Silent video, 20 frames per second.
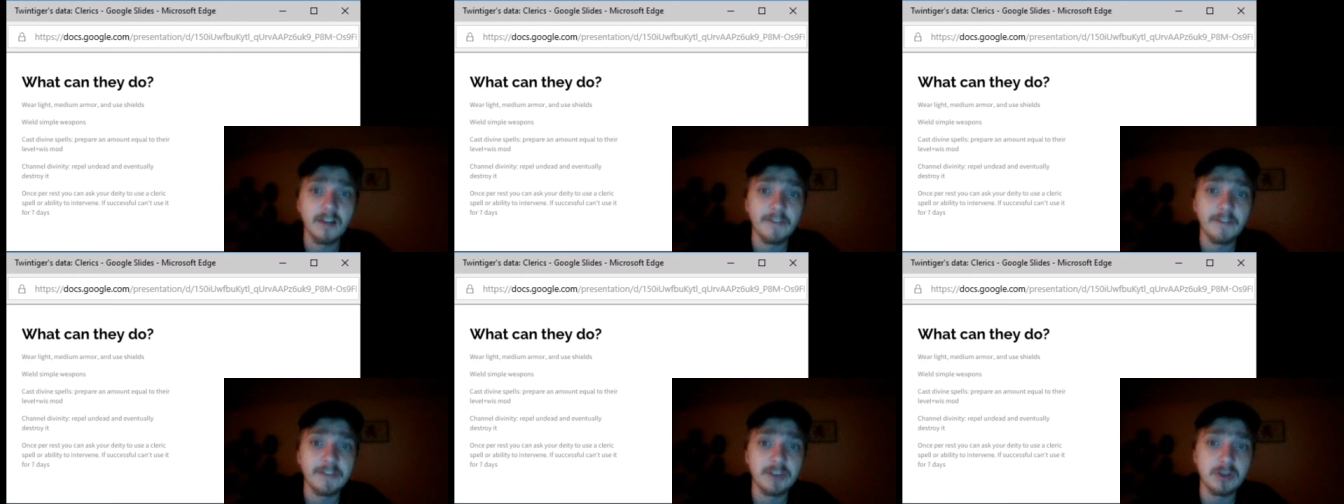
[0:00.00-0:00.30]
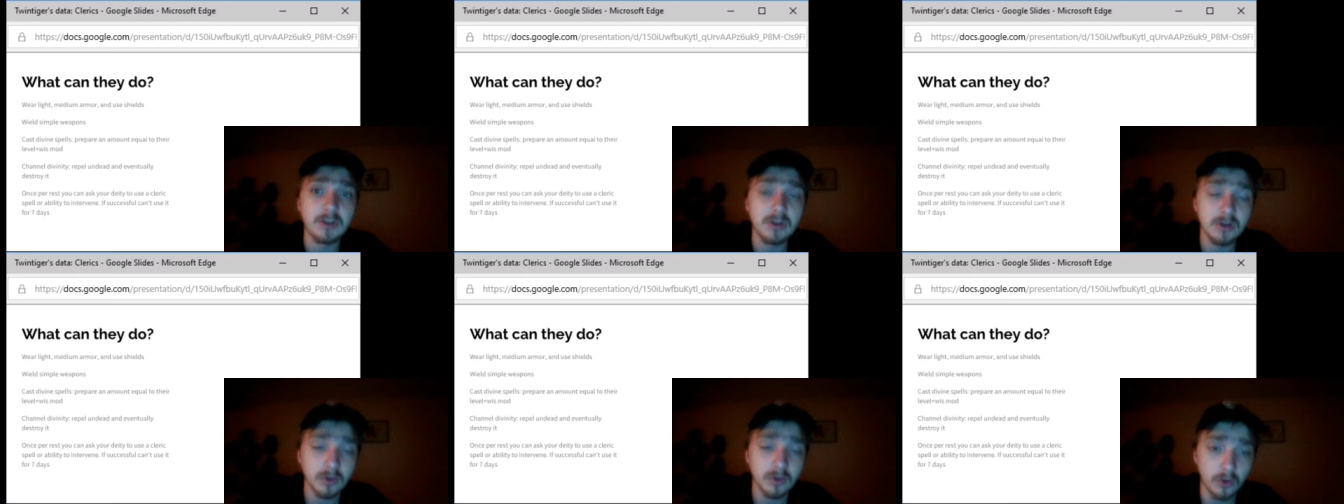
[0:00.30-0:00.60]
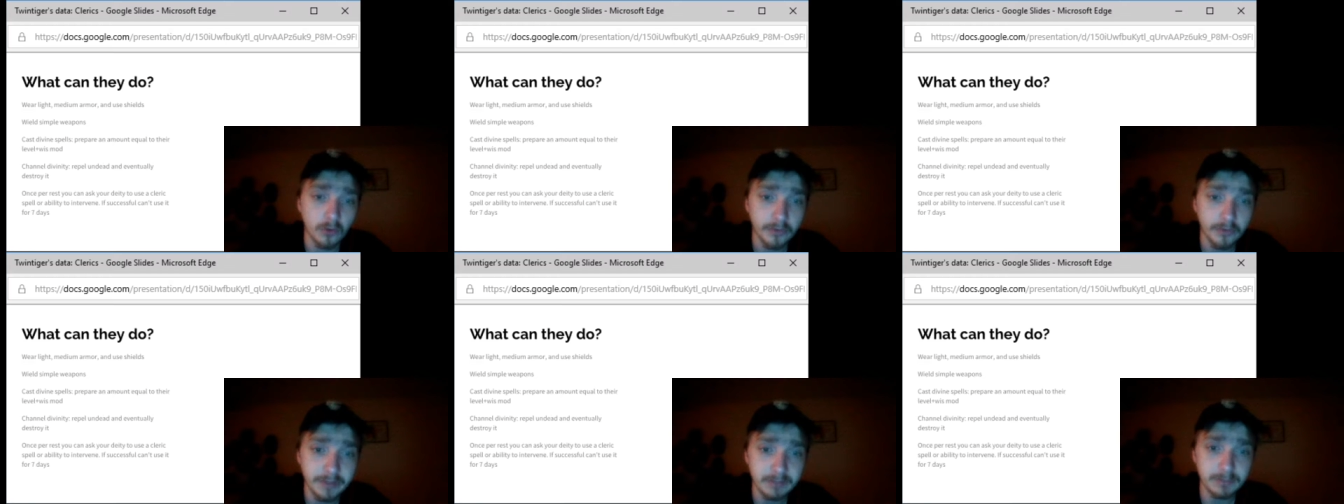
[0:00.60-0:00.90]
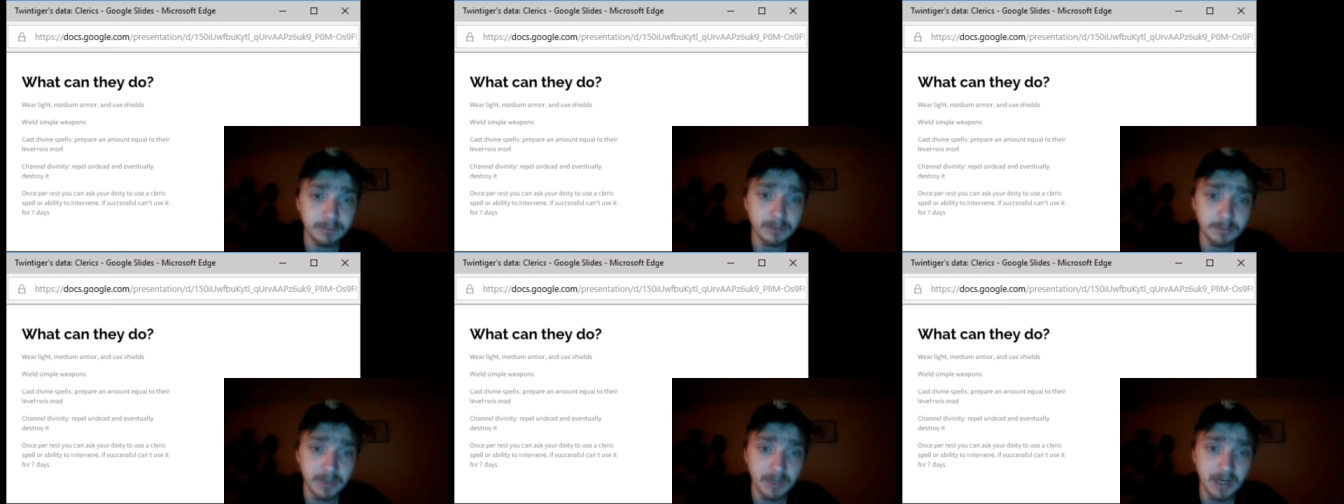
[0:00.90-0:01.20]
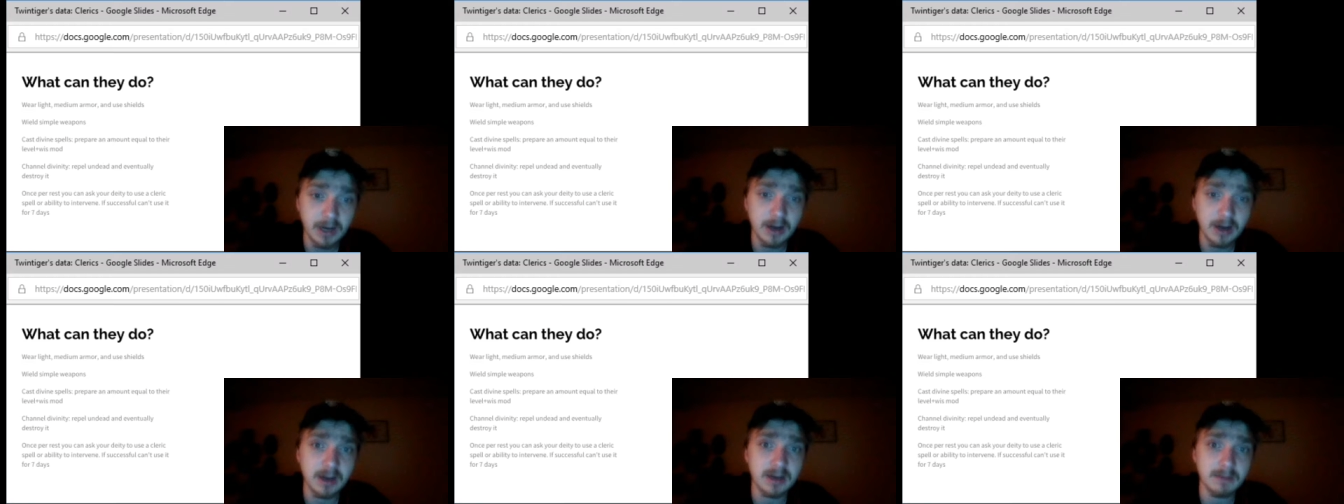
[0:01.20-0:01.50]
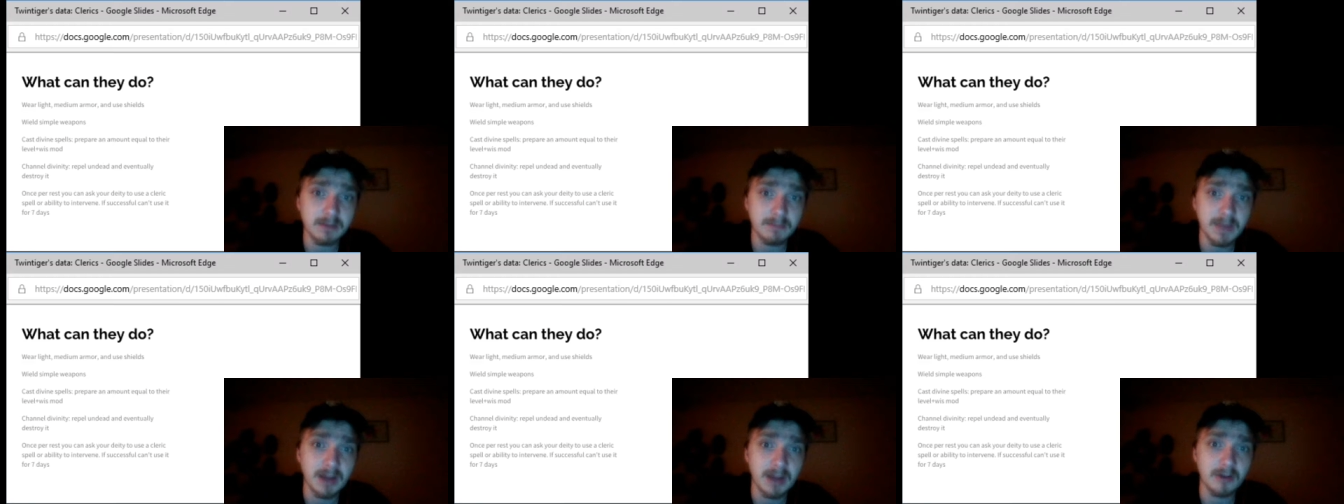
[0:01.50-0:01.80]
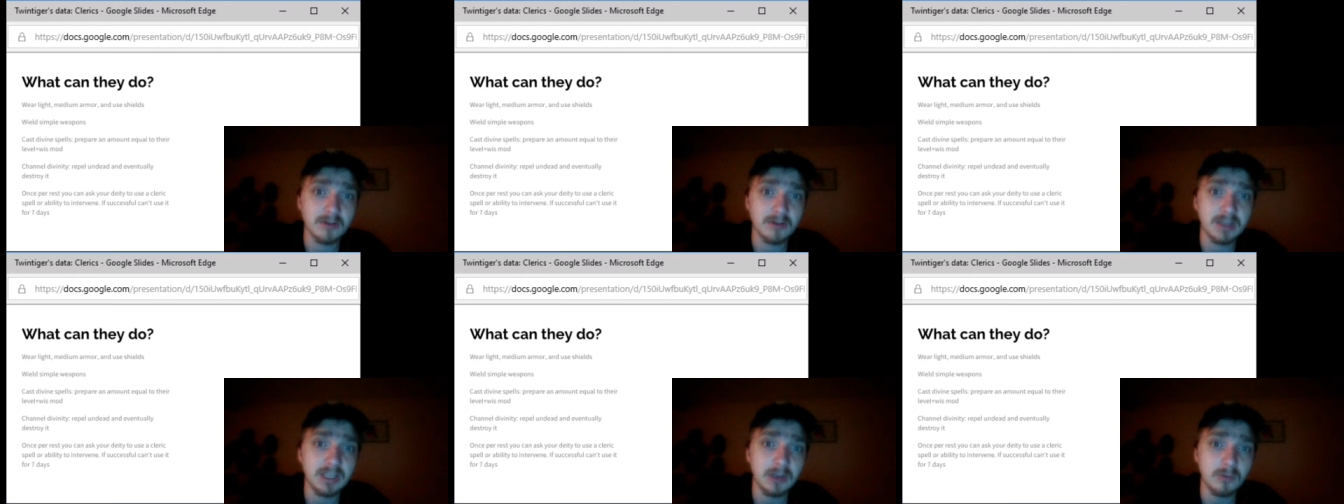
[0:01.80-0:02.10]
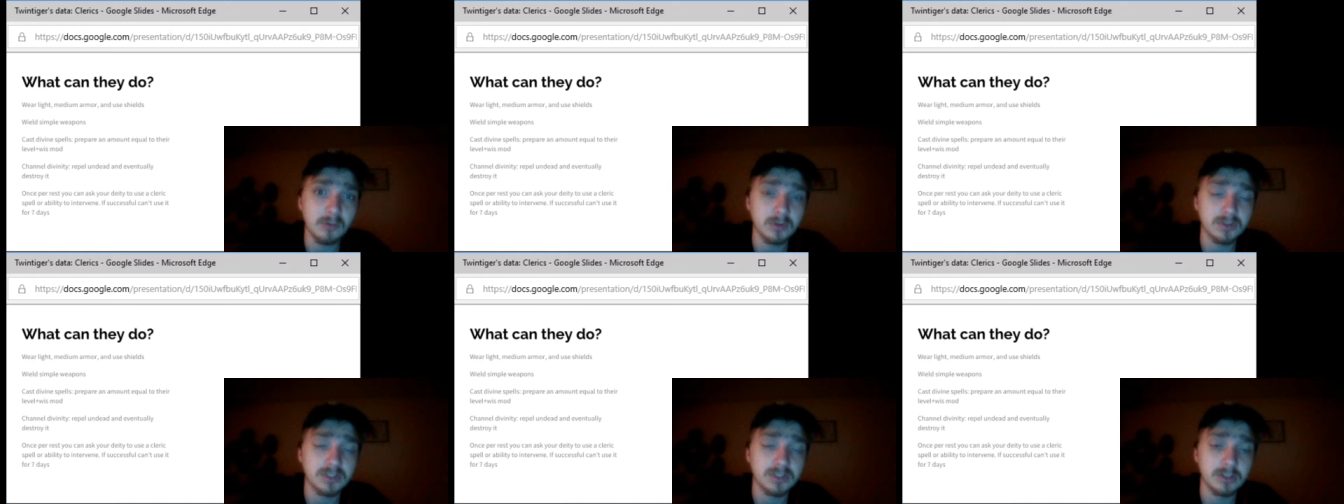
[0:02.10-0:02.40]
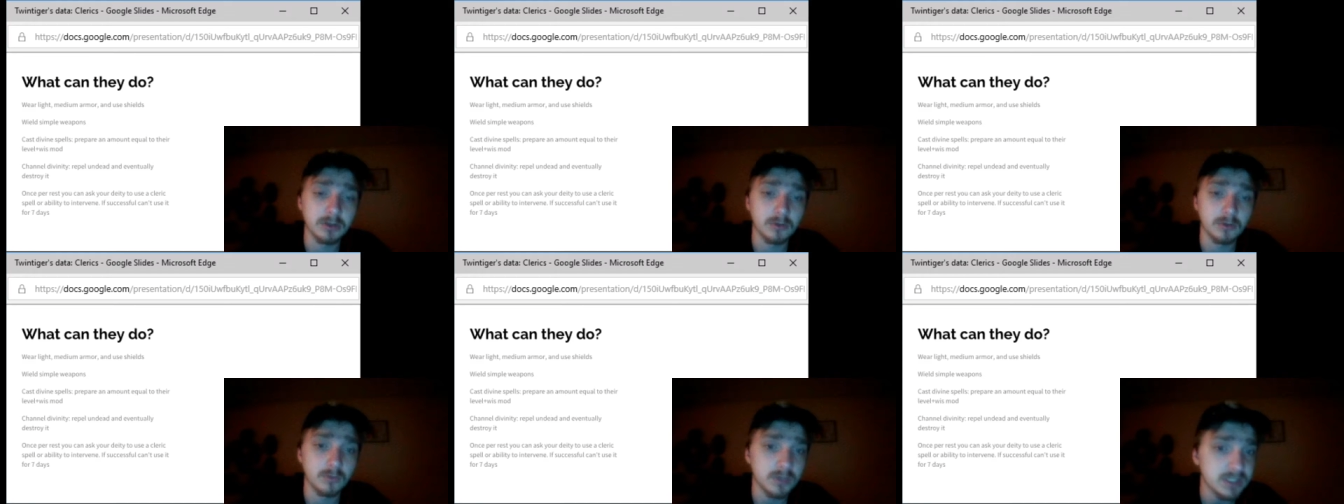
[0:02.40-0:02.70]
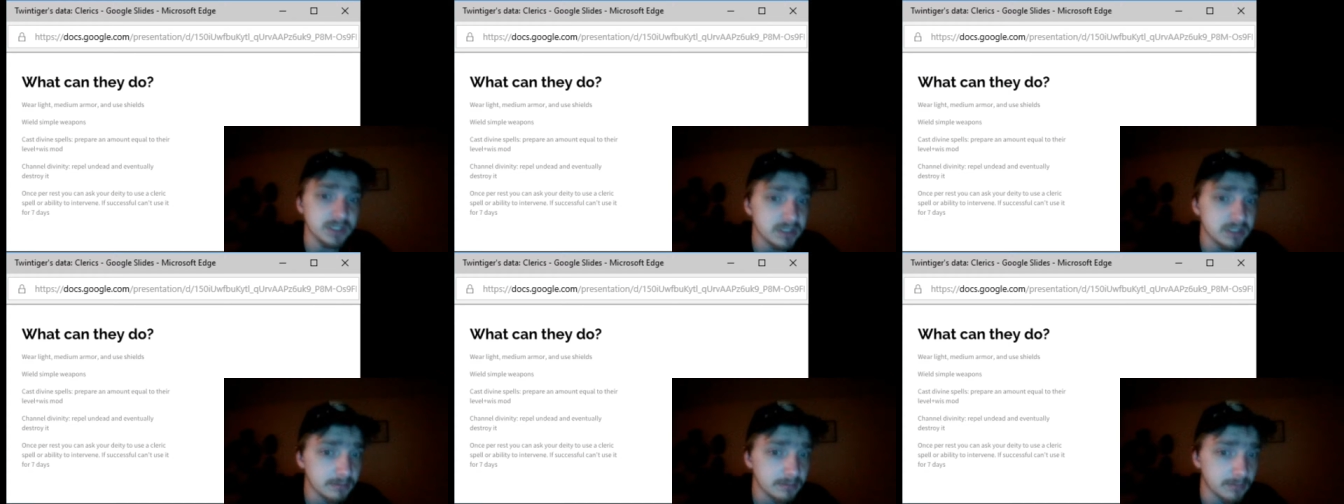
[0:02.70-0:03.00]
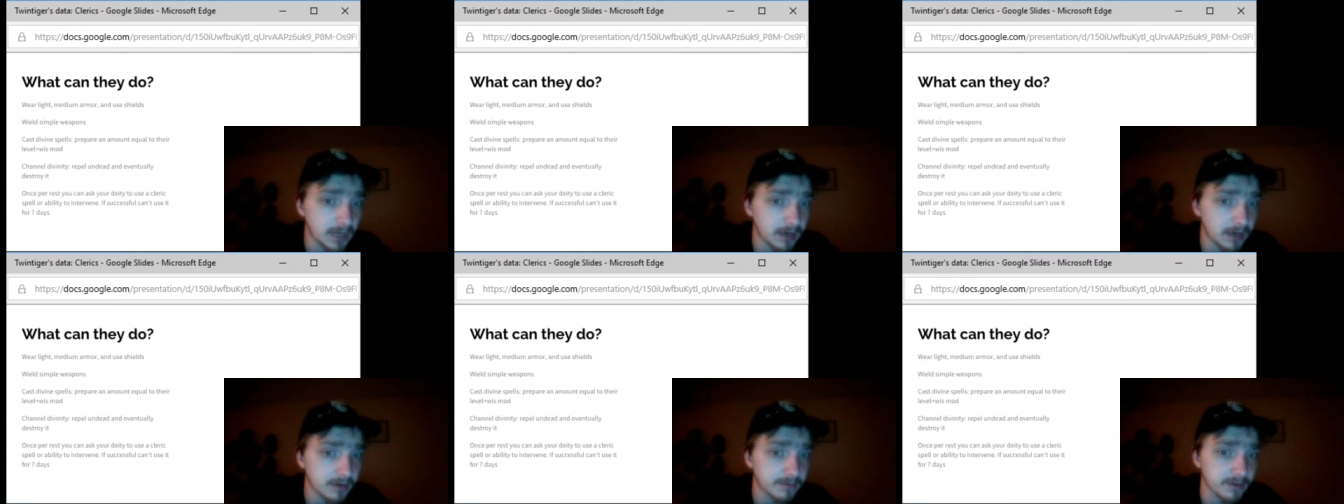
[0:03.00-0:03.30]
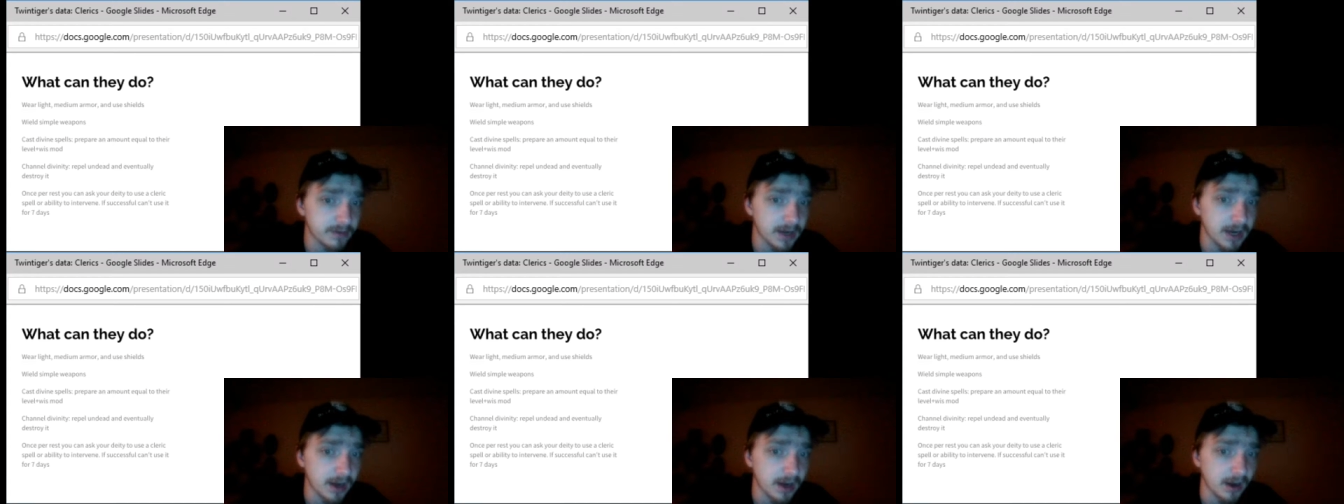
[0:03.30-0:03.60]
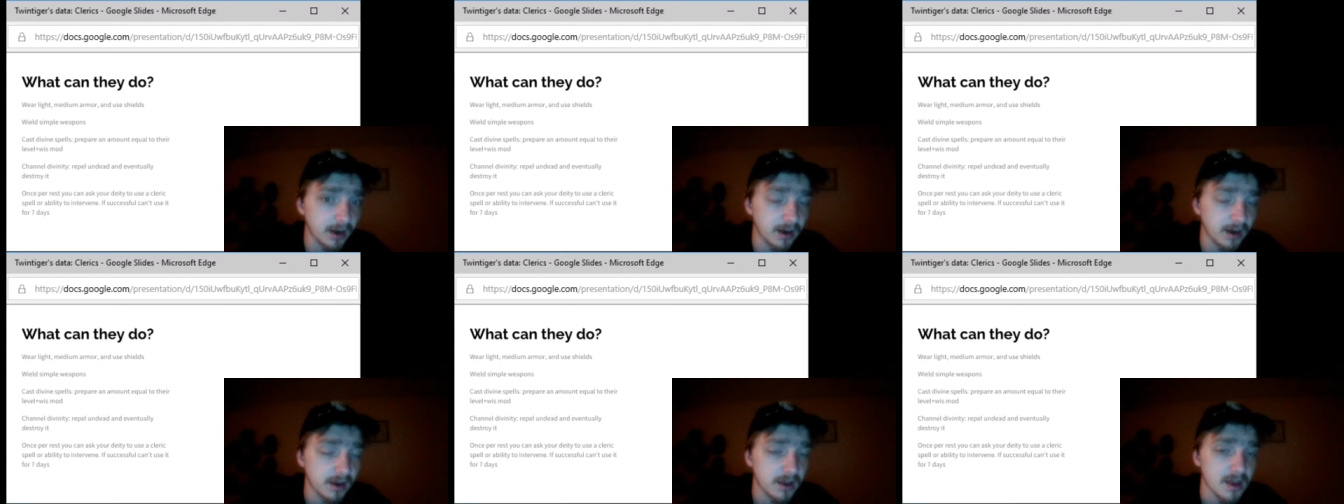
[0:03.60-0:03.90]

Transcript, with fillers: you can only prepare an amount equal to your Wisdom modifier